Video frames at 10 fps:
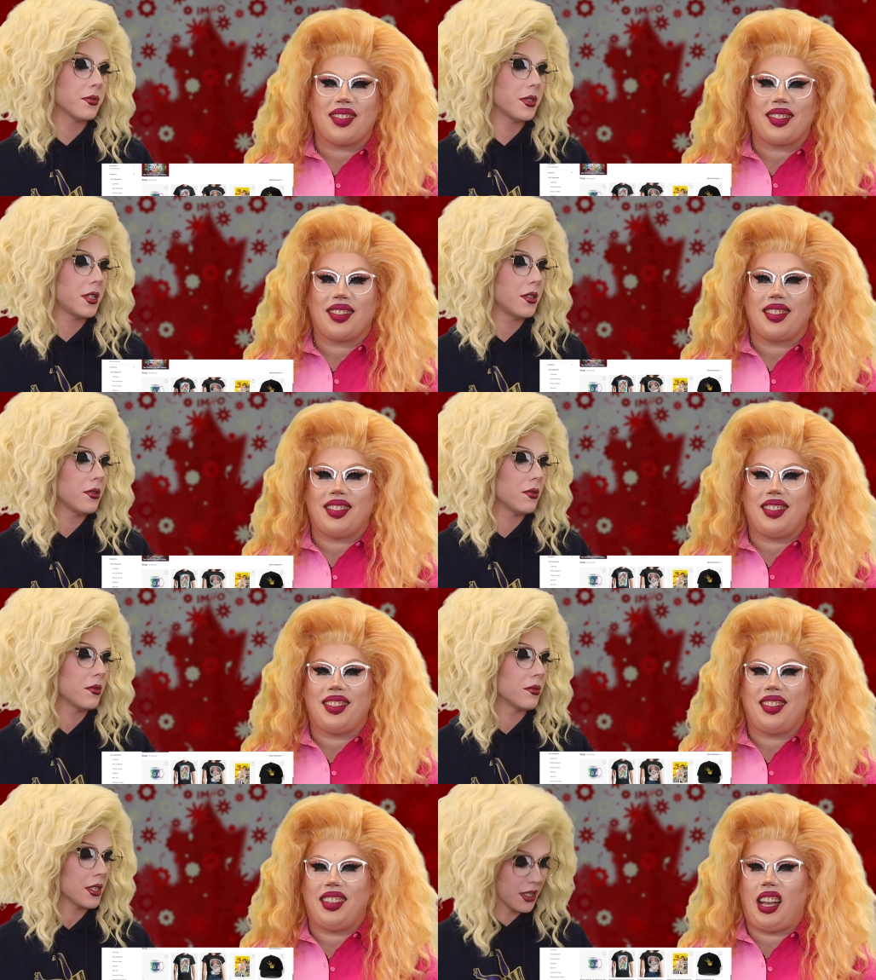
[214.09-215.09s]
Speaker 1: so
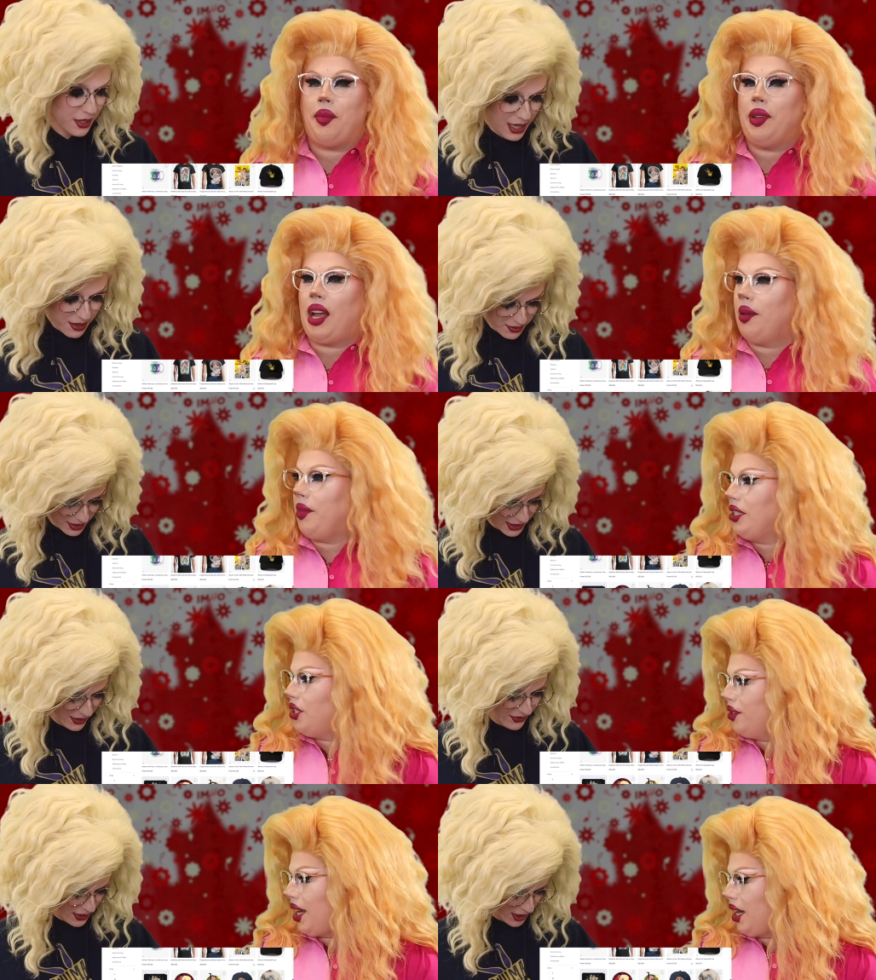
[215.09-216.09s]
cute. Yeah, I'm gonna. I might
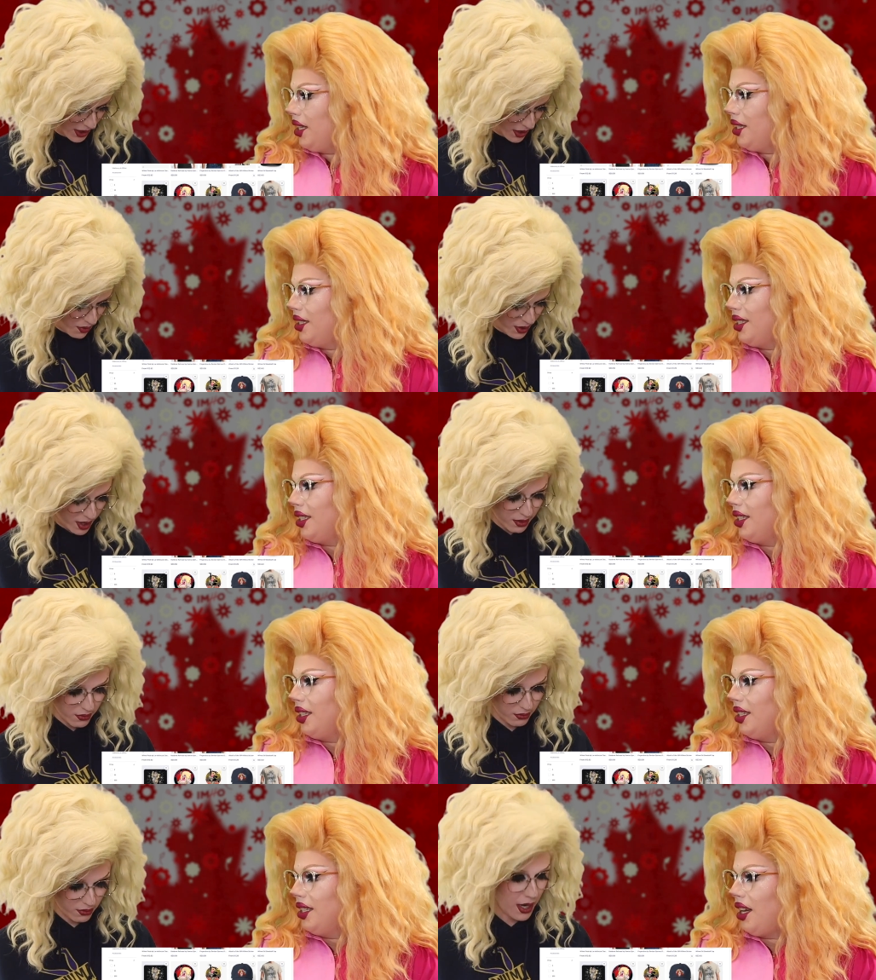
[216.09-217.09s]
this do that. so
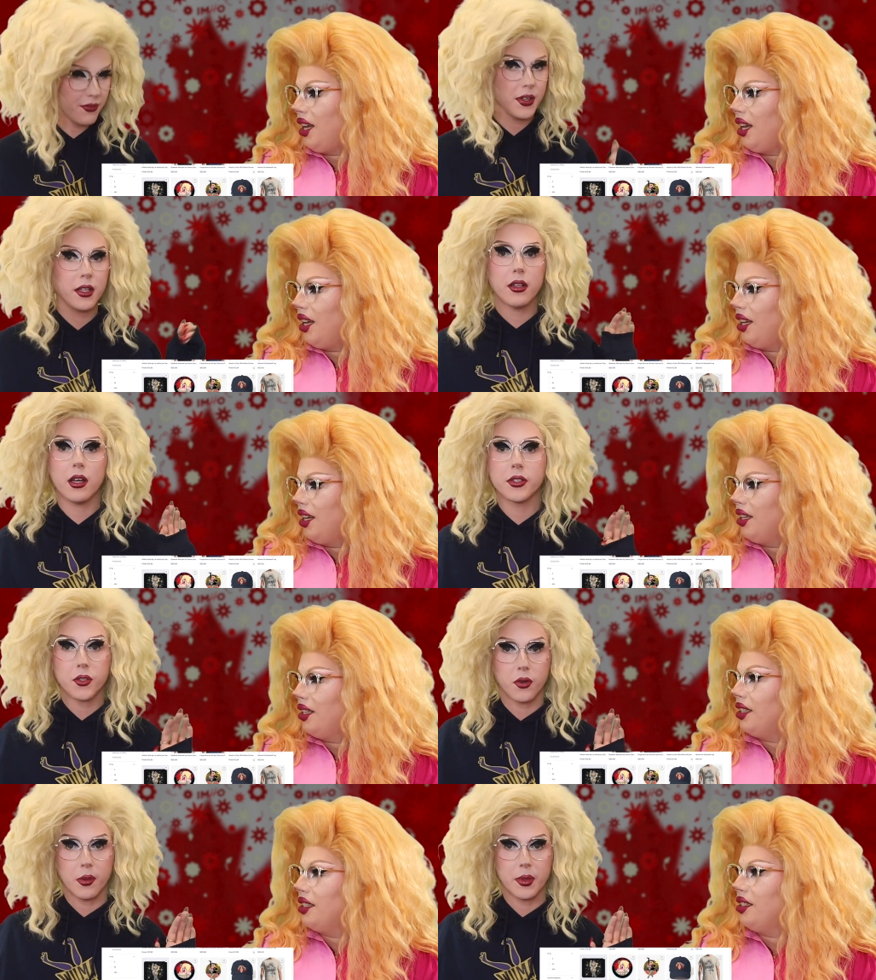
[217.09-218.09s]
cute. I feel
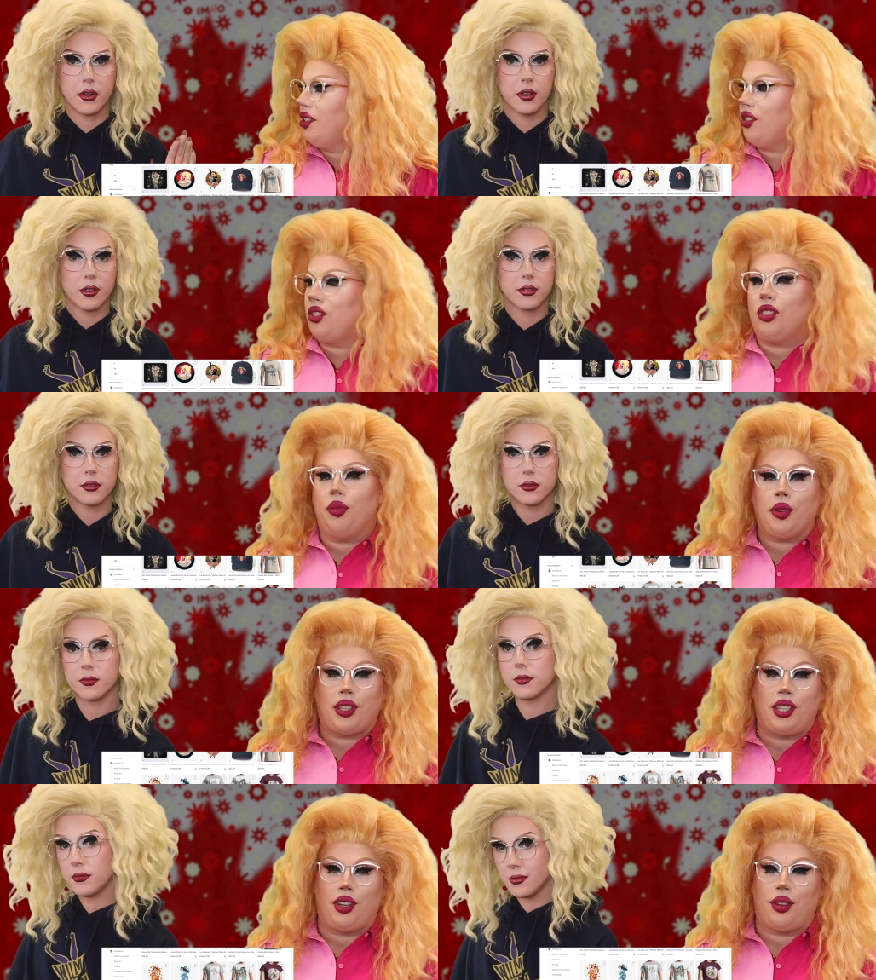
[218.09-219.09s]
adorable.
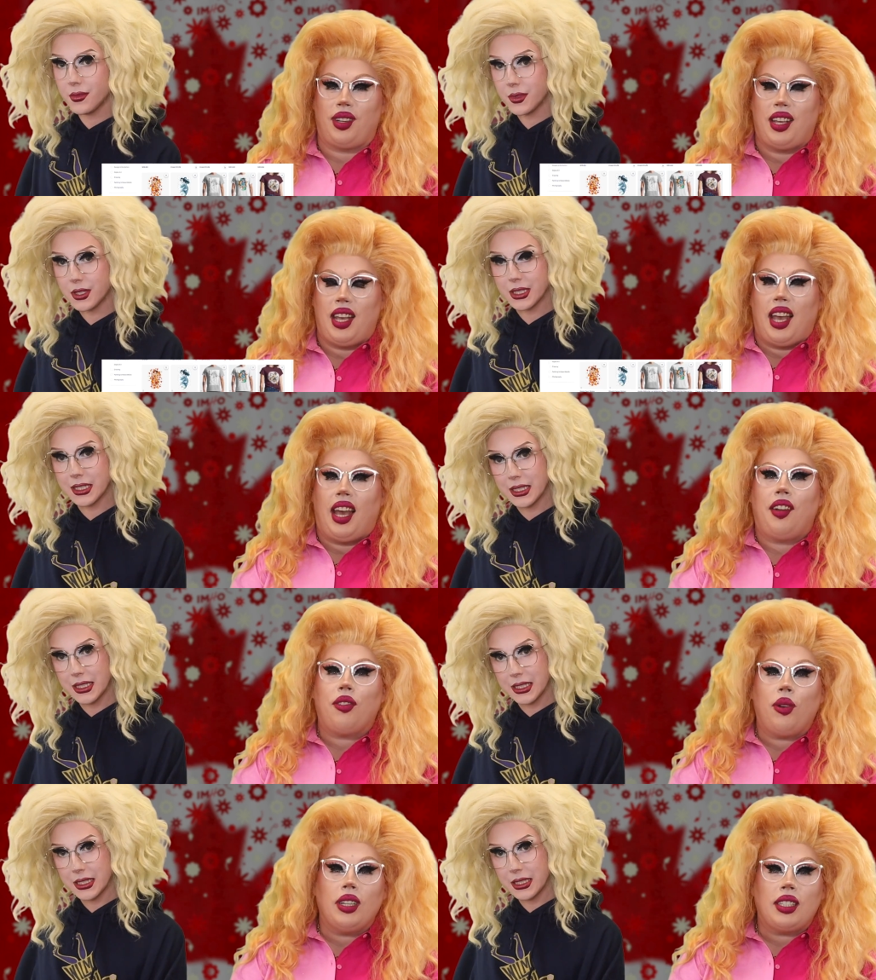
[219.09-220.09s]
Super cute. And
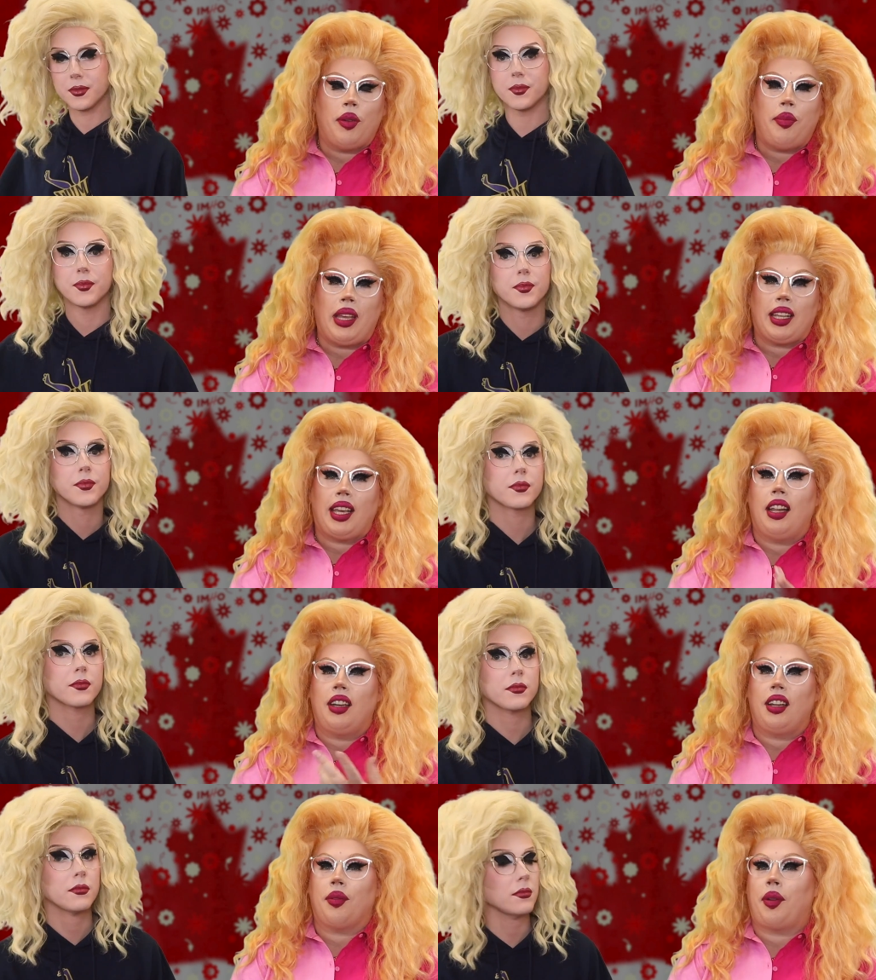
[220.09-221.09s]
of
Speaker 2: course, Made in
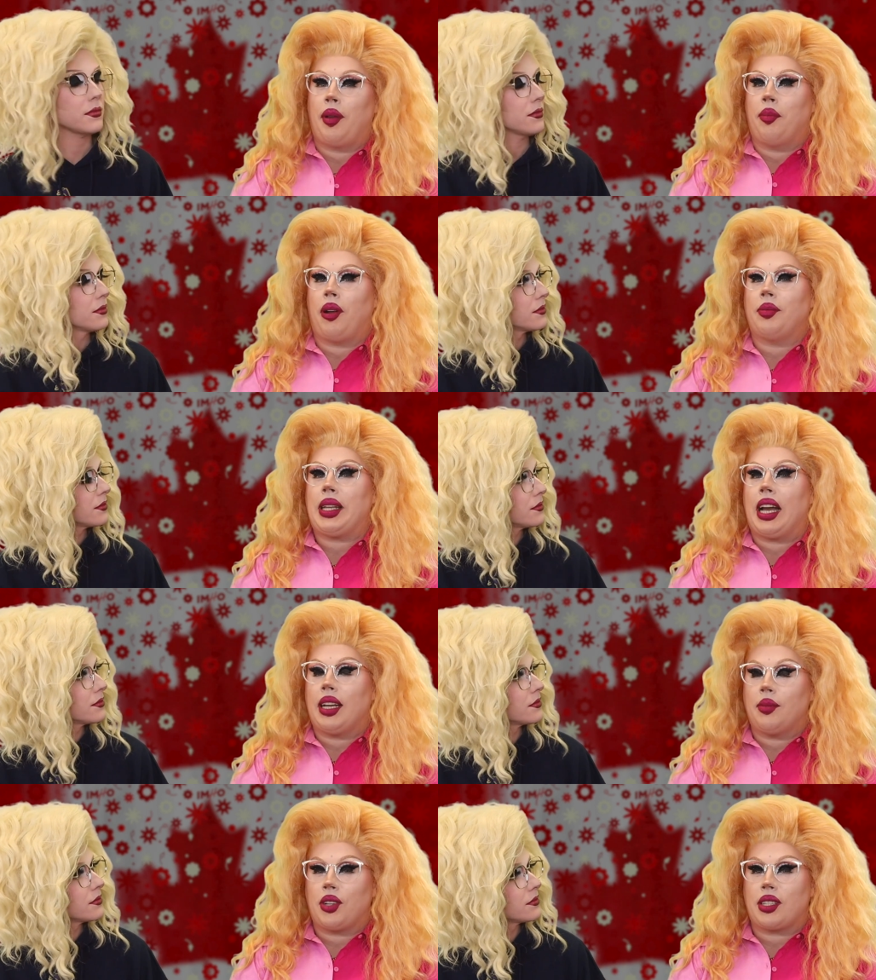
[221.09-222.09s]
Canada Runway Prompt,
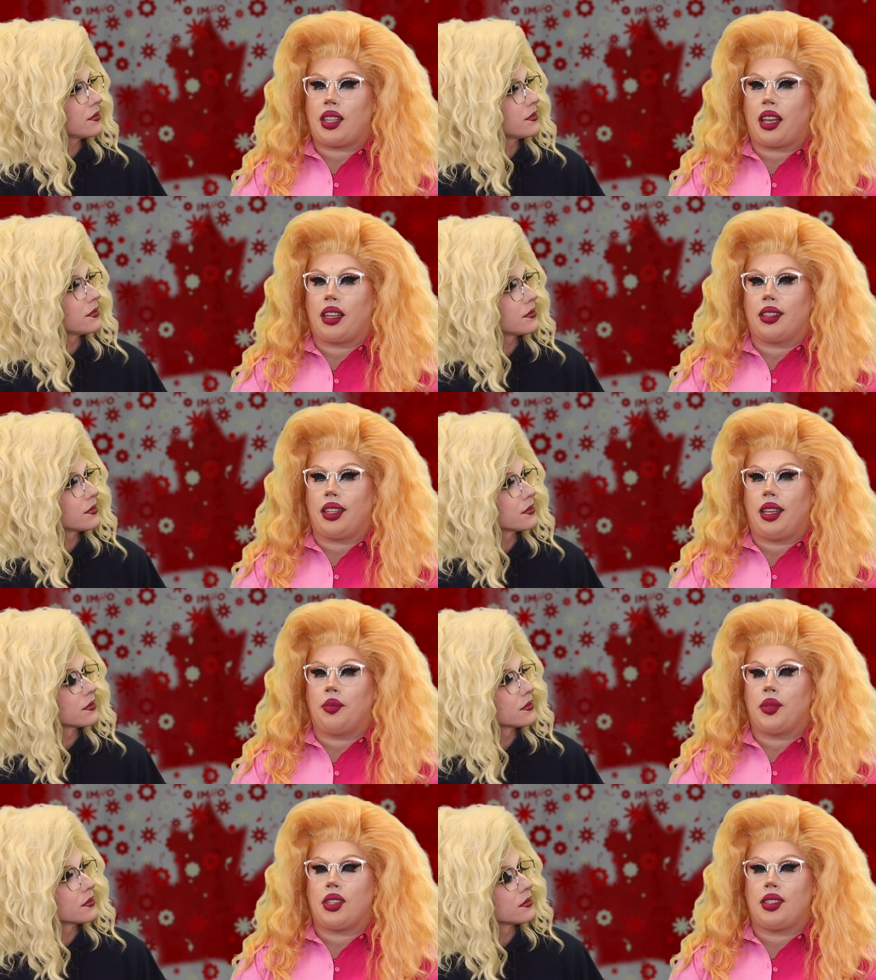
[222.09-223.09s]
I am dressed like
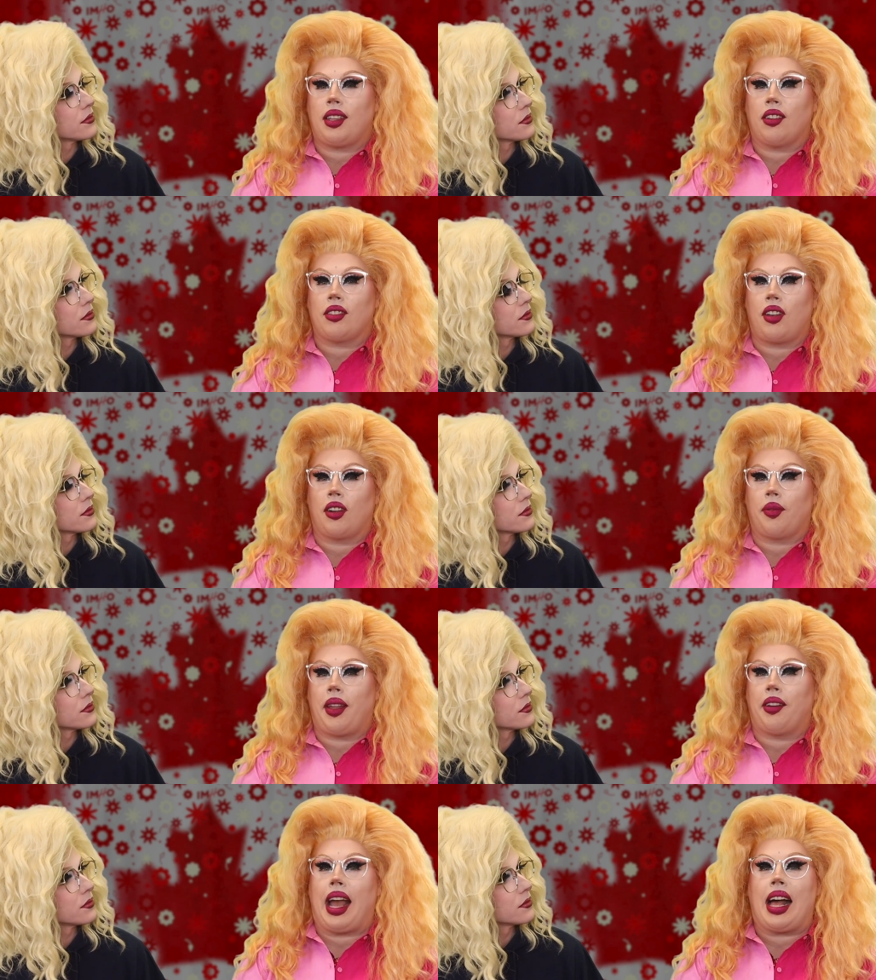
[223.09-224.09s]
acclaimed
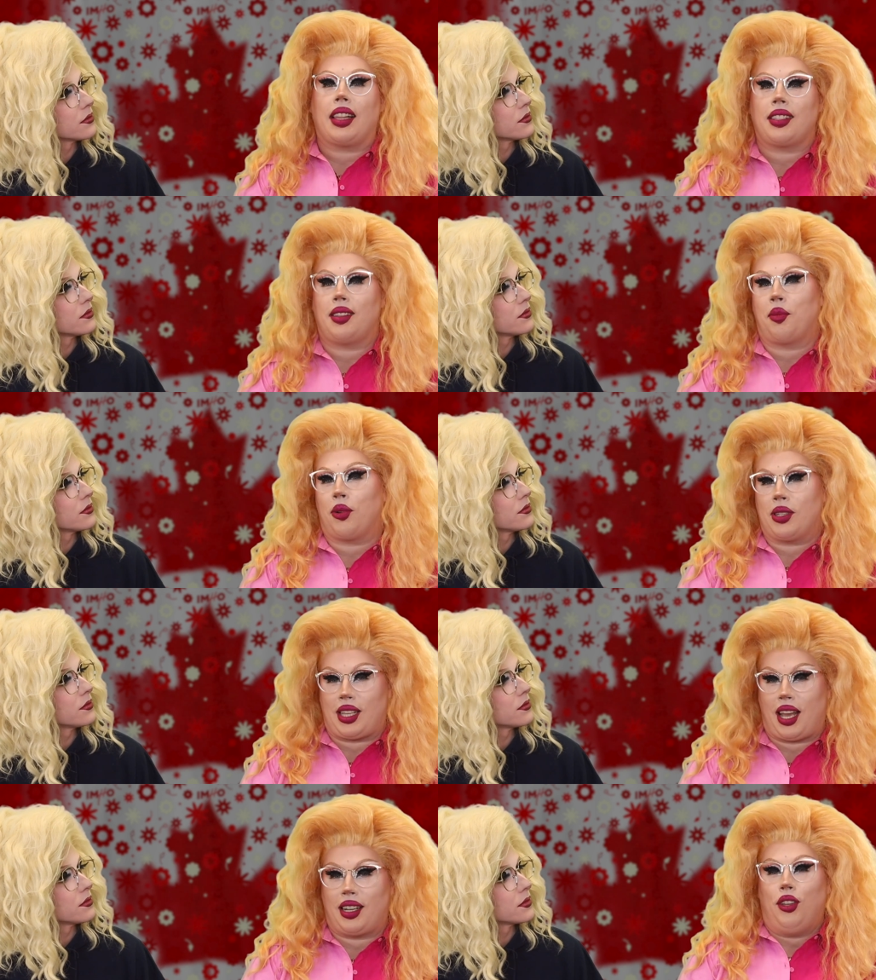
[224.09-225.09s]
singer-songwriter Alison Morissette,